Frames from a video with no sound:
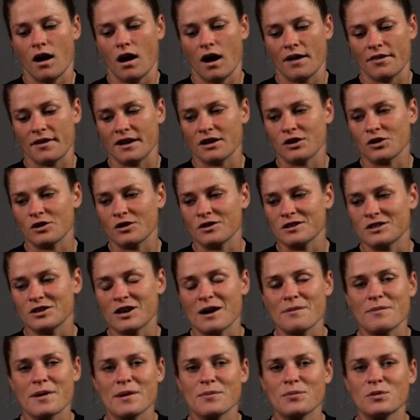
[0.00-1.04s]
I think a lot of the
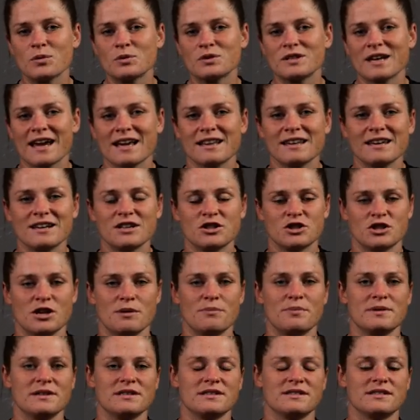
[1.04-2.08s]
time people take
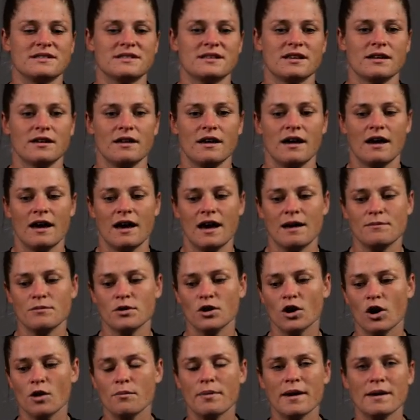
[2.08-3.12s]
leadership as, um,
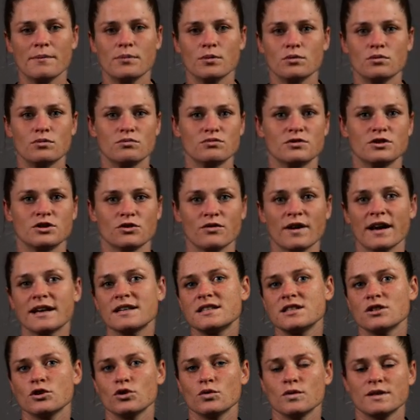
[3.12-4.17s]
you know, people
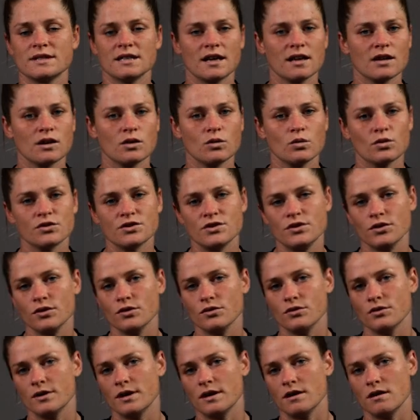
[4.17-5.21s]
directing you and telling you what to
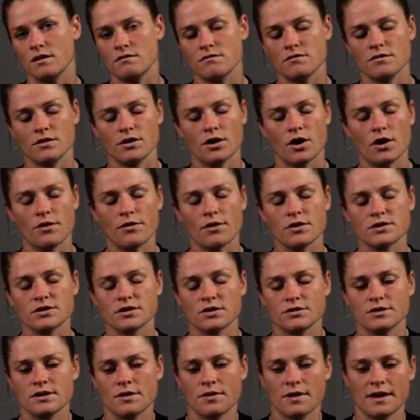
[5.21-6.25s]
do and, you know, those sorts